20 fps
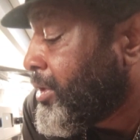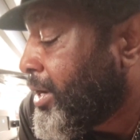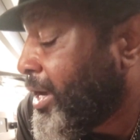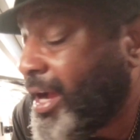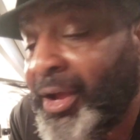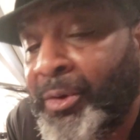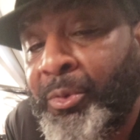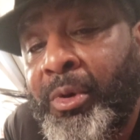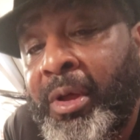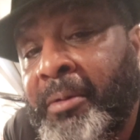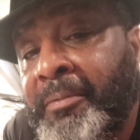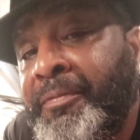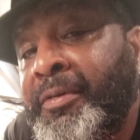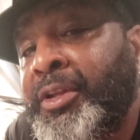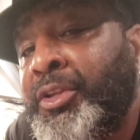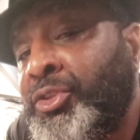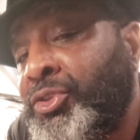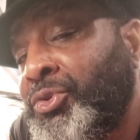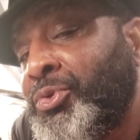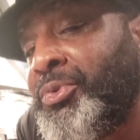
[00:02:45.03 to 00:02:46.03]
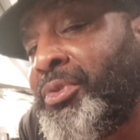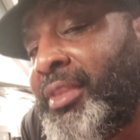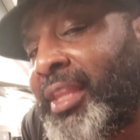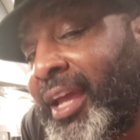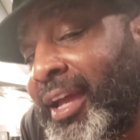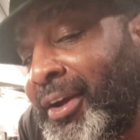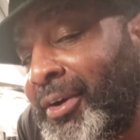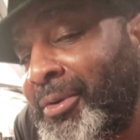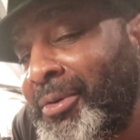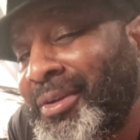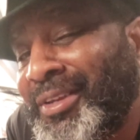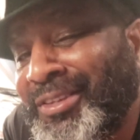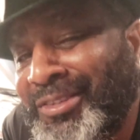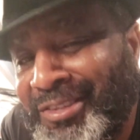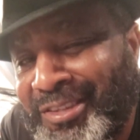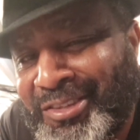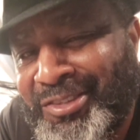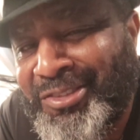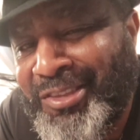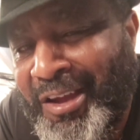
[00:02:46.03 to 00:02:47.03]
All right, what I'm gonna do now is
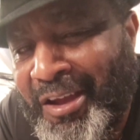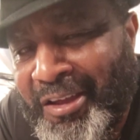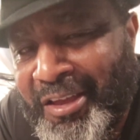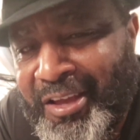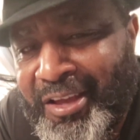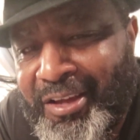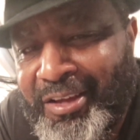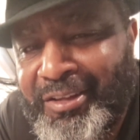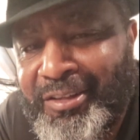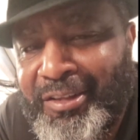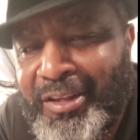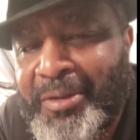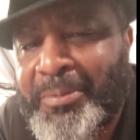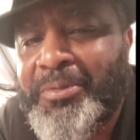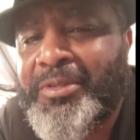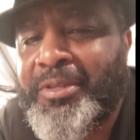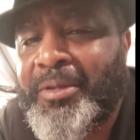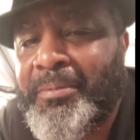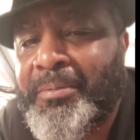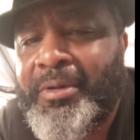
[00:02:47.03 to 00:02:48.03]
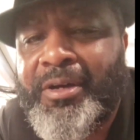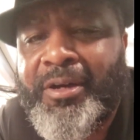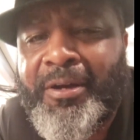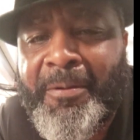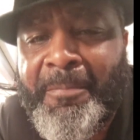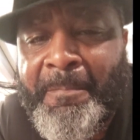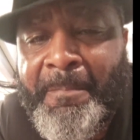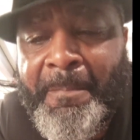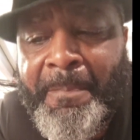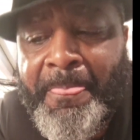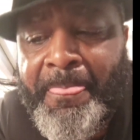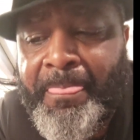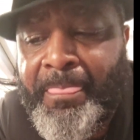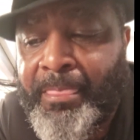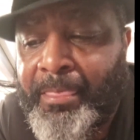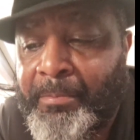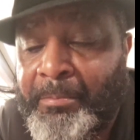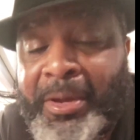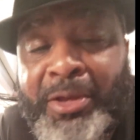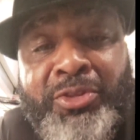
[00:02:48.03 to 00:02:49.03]
just start cutting up some
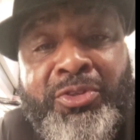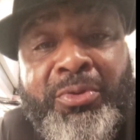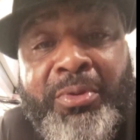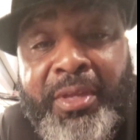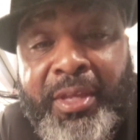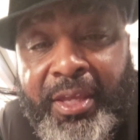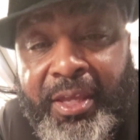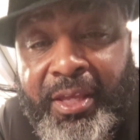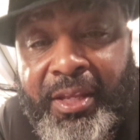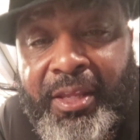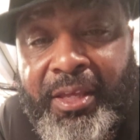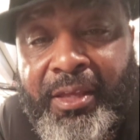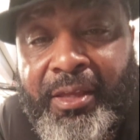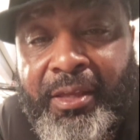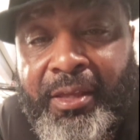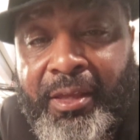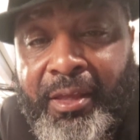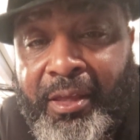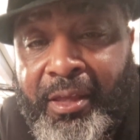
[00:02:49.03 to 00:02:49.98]
my zucchini,